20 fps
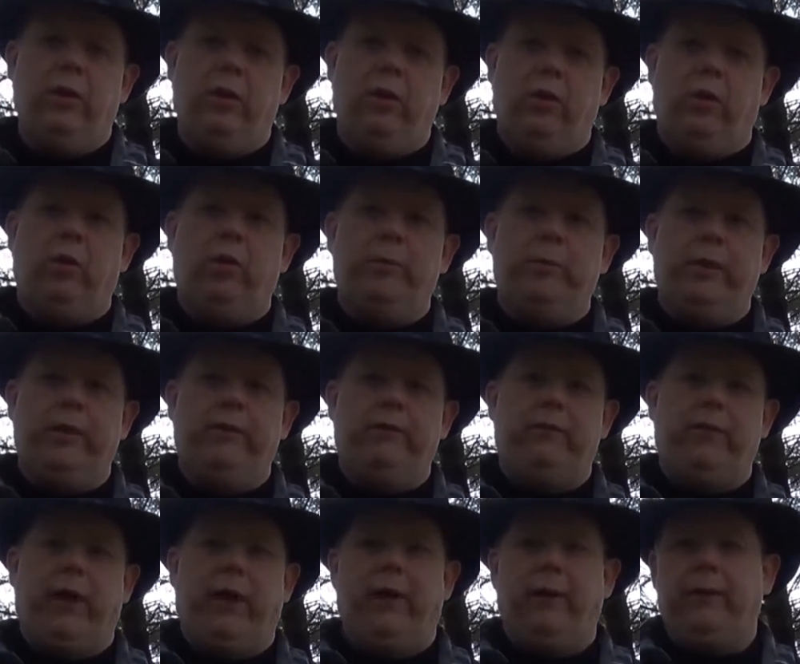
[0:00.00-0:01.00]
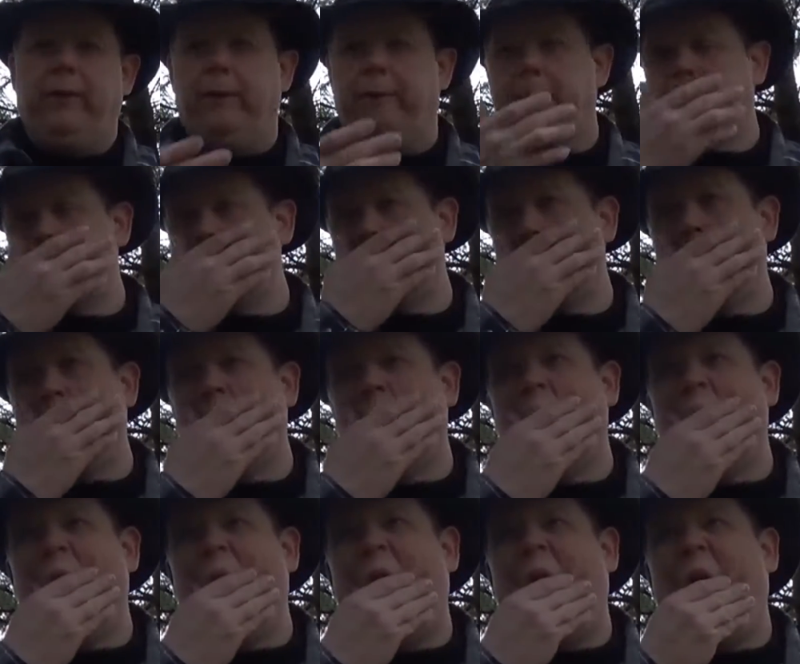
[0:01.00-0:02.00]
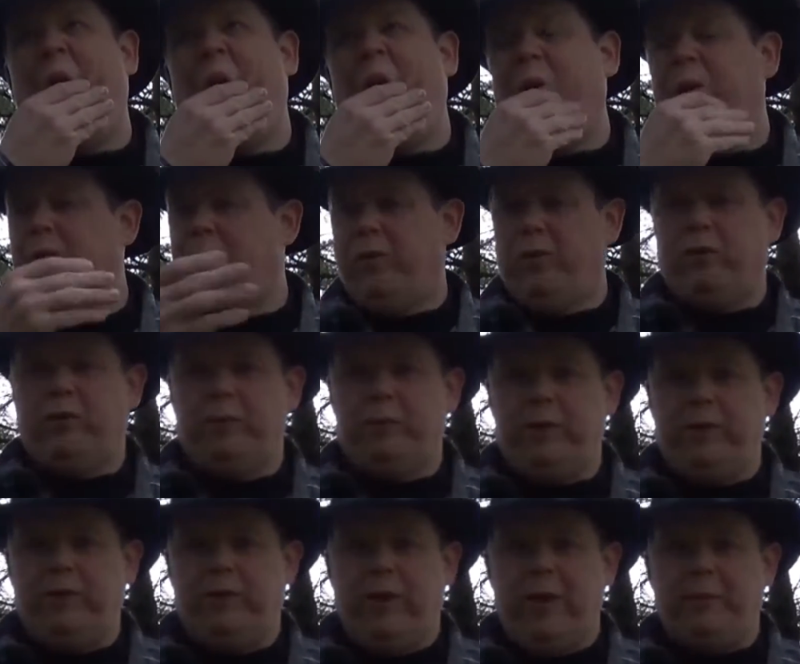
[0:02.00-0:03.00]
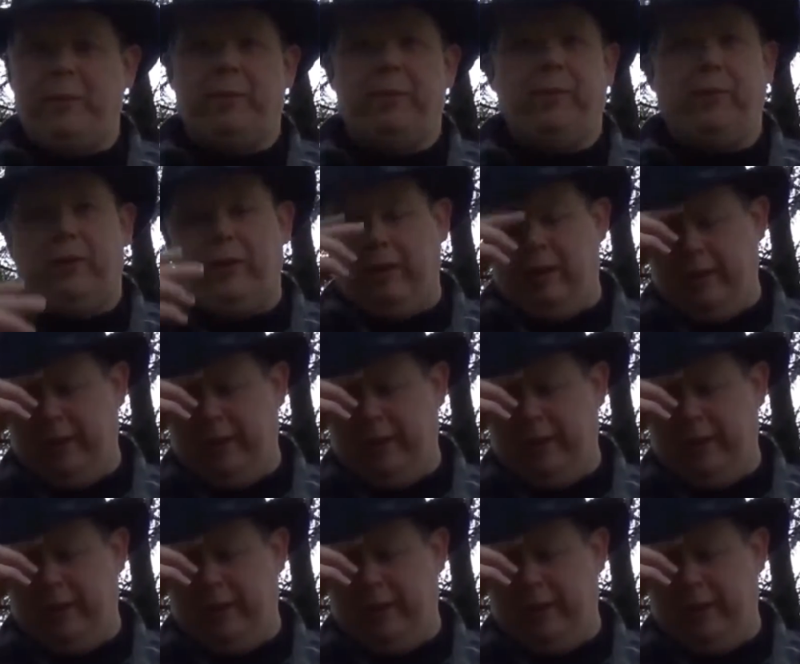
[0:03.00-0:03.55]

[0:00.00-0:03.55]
or being found. They're just some examples.